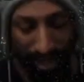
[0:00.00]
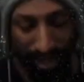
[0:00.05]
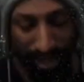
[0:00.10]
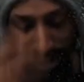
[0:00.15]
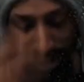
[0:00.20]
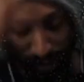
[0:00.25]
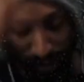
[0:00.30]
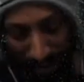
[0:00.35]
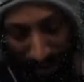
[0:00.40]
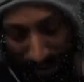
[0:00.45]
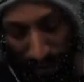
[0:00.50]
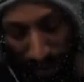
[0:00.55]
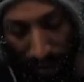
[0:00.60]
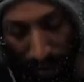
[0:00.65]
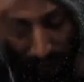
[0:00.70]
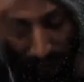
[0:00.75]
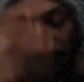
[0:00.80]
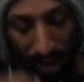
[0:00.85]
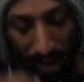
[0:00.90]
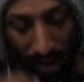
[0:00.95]
so we see where
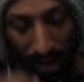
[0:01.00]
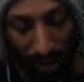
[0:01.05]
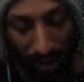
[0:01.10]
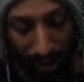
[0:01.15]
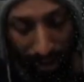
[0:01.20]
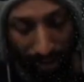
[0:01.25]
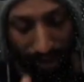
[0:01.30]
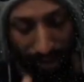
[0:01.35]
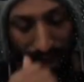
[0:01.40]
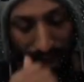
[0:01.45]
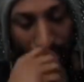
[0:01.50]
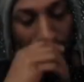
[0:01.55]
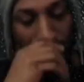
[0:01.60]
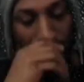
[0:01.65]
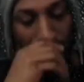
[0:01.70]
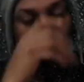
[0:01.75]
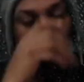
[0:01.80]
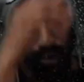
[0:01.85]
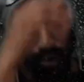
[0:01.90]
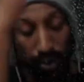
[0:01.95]
we're flowing, okay?
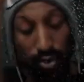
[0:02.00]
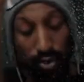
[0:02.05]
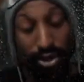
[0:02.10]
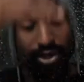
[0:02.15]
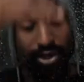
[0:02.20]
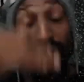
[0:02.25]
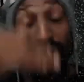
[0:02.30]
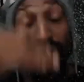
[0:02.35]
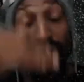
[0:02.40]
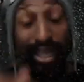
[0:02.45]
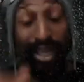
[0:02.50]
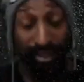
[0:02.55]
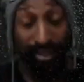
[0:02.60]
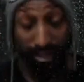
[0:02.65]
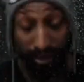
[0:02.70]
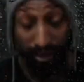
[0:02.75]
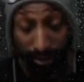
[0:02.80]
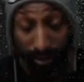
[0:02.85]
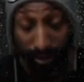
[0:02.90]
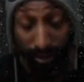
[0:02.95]
Who creates
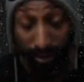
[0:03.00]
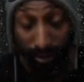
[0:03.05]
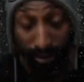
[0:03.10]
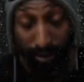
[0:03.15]
who?